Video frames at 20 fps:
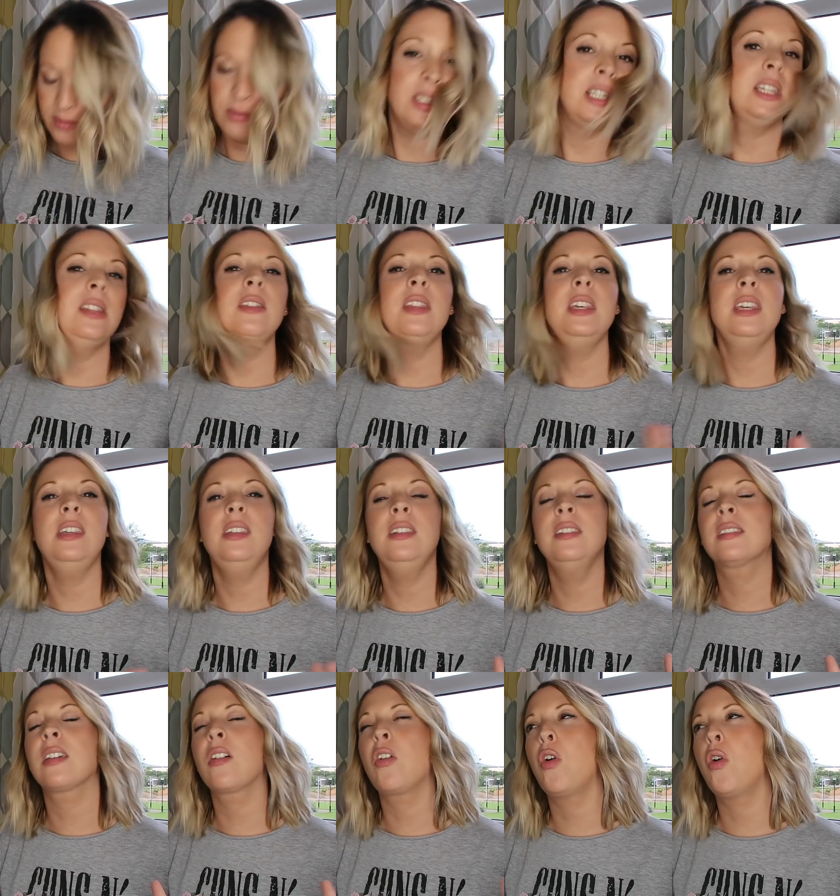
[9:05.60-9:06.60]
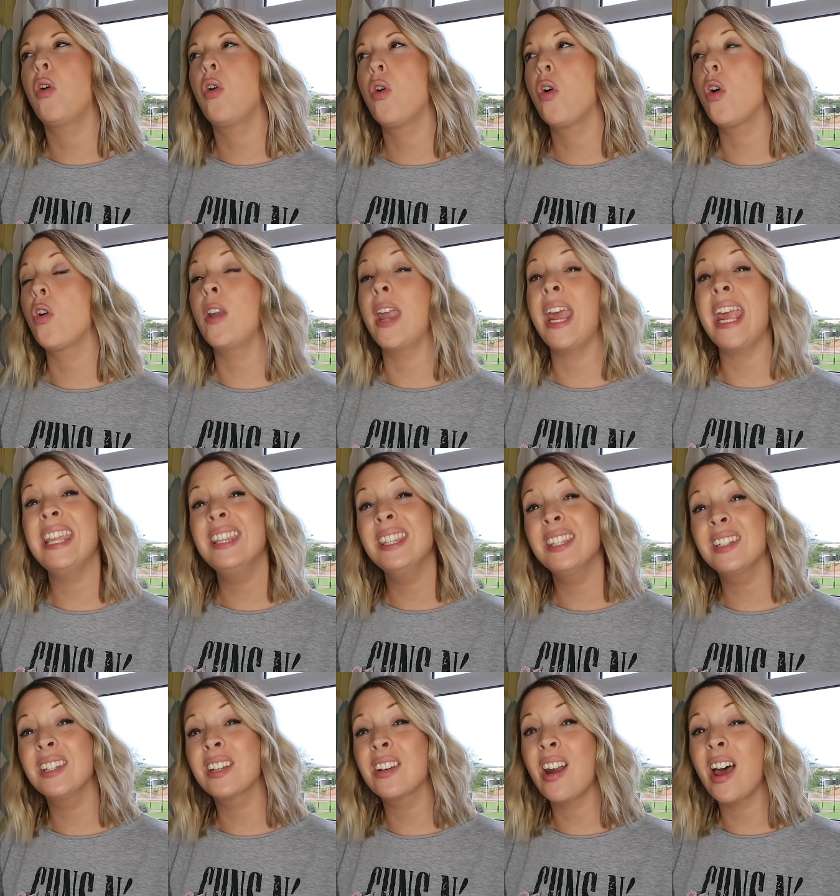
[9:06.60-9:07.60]
I've seen these on
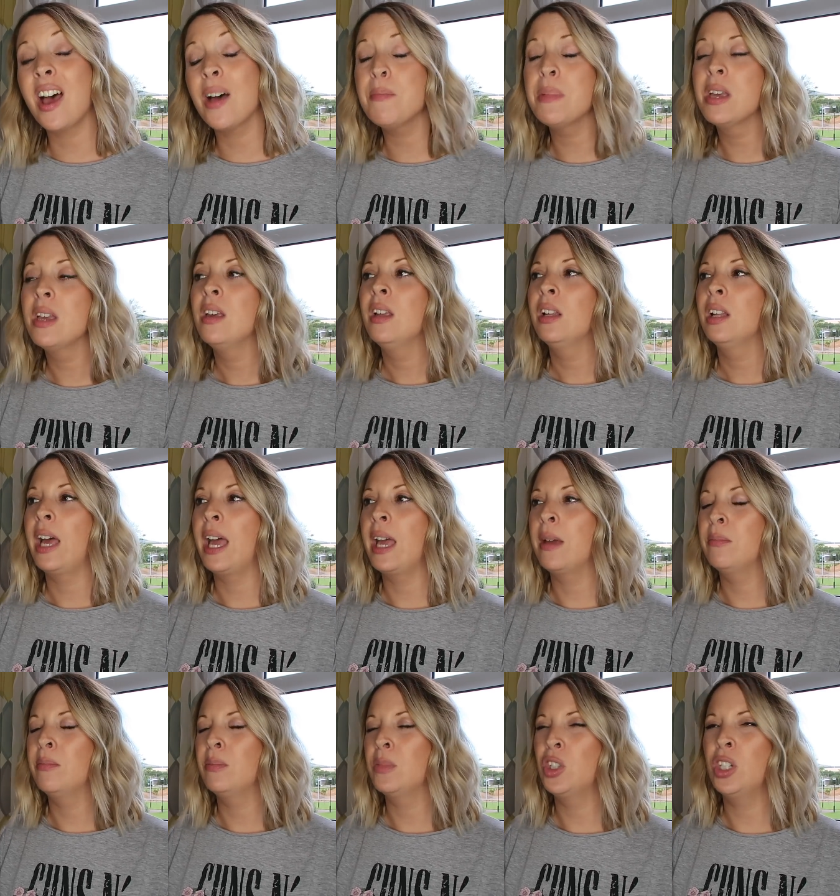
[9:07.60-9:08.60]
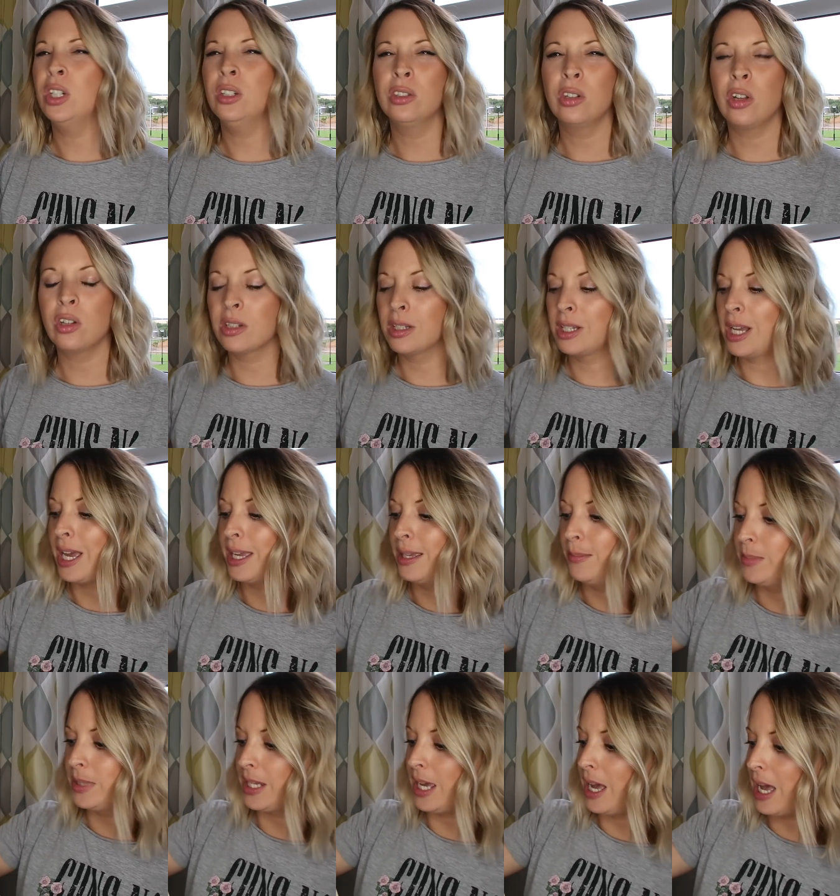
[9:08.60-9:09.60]
Instagram, shared lots of
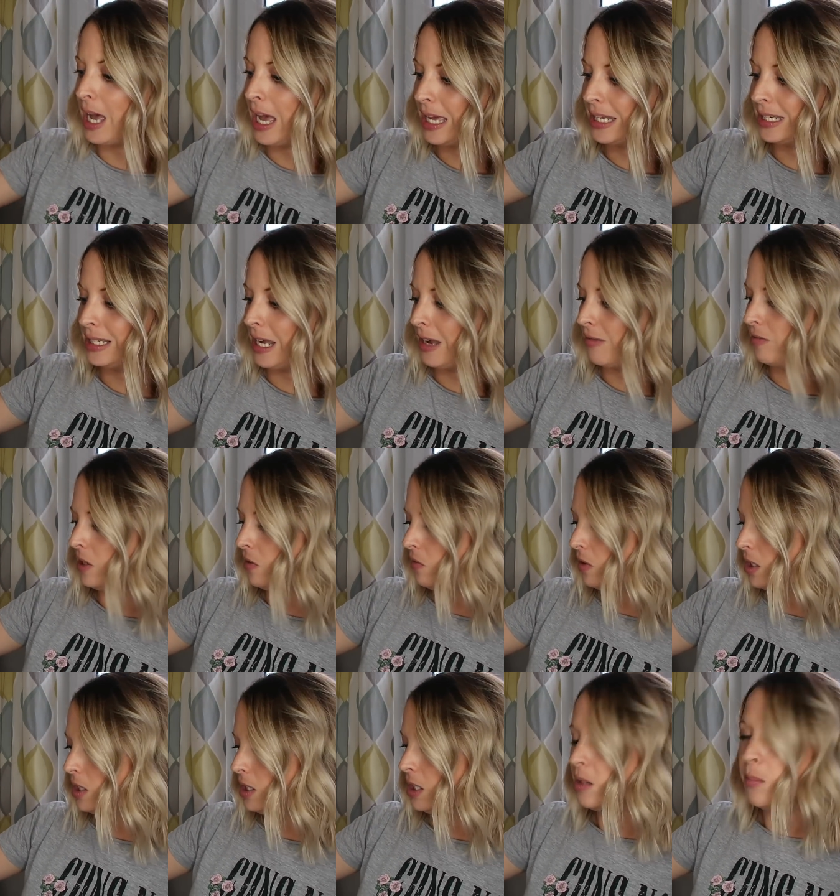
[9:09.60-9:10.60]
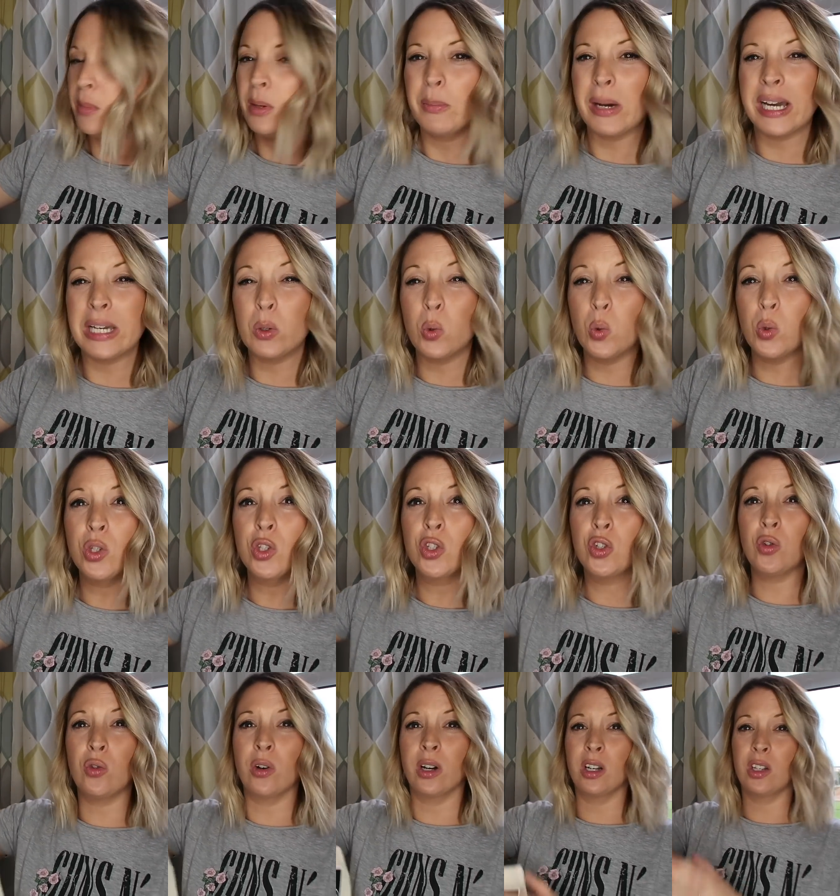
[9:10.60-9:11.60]
times, and I've never seen them in my own
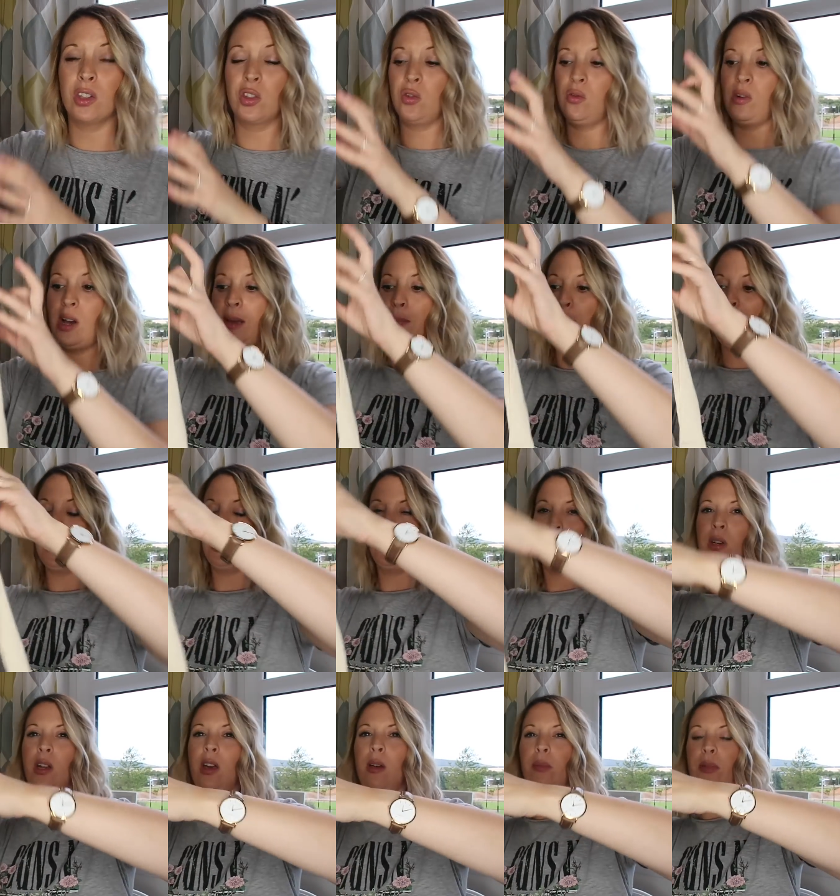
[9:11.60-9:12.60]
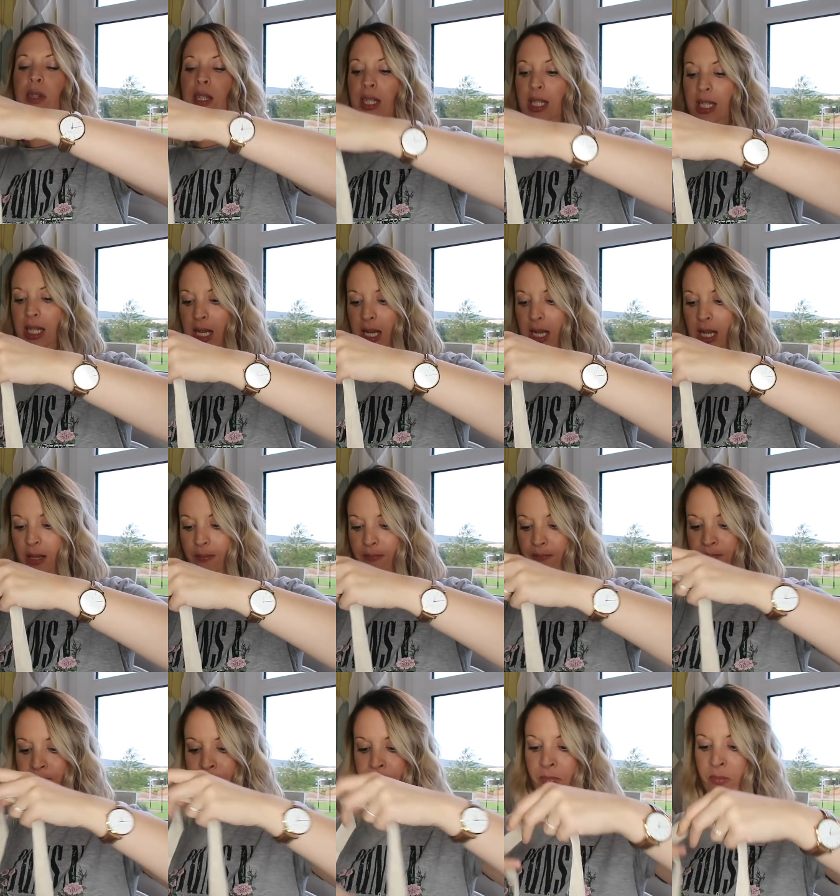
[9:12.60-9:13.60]
store. So I picked one up today,
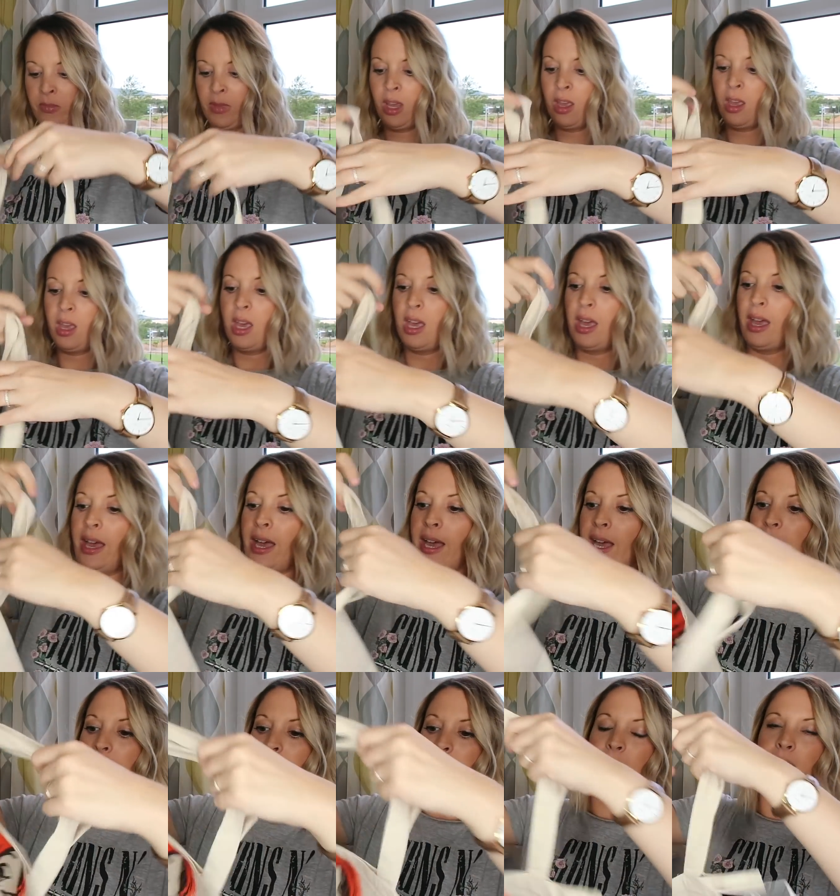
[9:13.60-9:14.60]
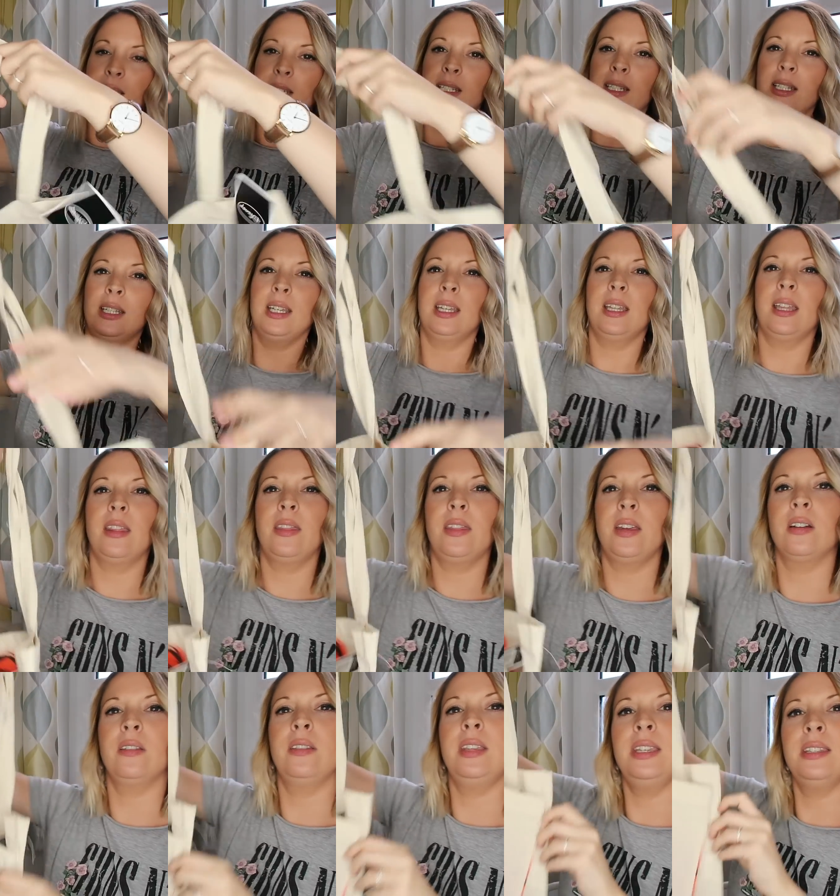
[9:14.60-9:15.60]
and
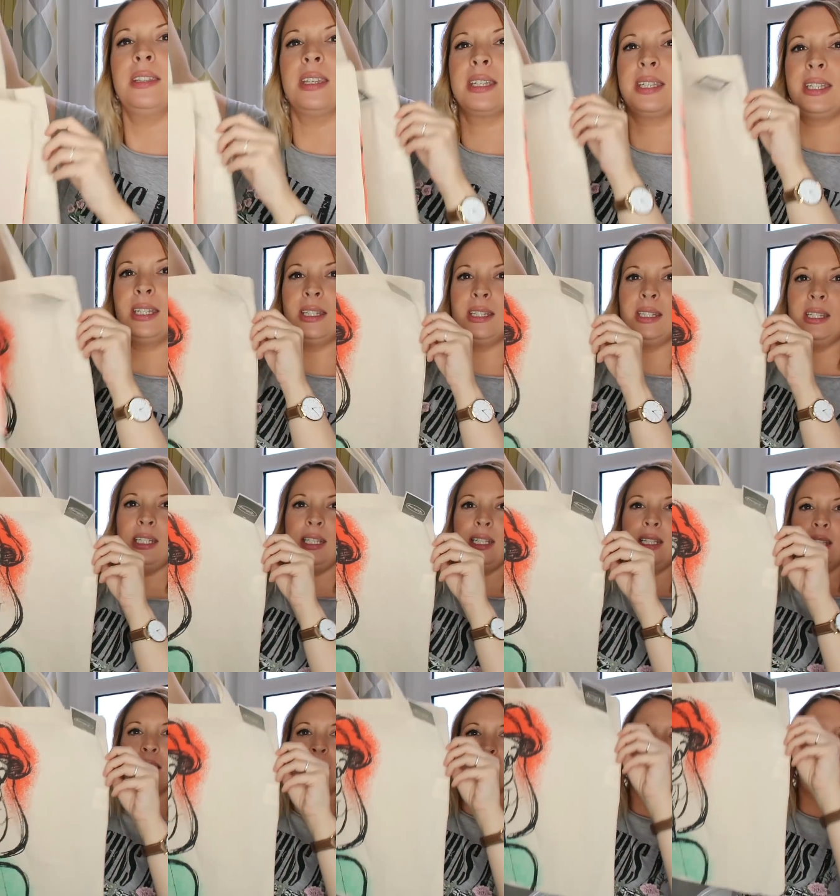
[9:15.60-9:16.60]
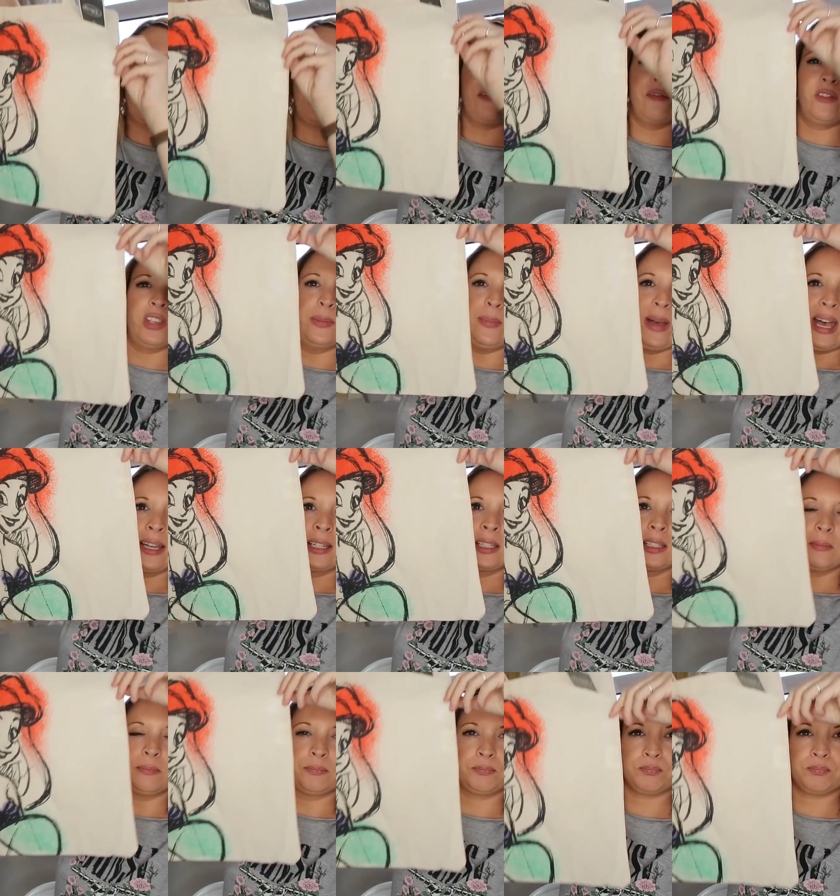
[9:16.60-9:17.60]
they are these Disney canvas bags.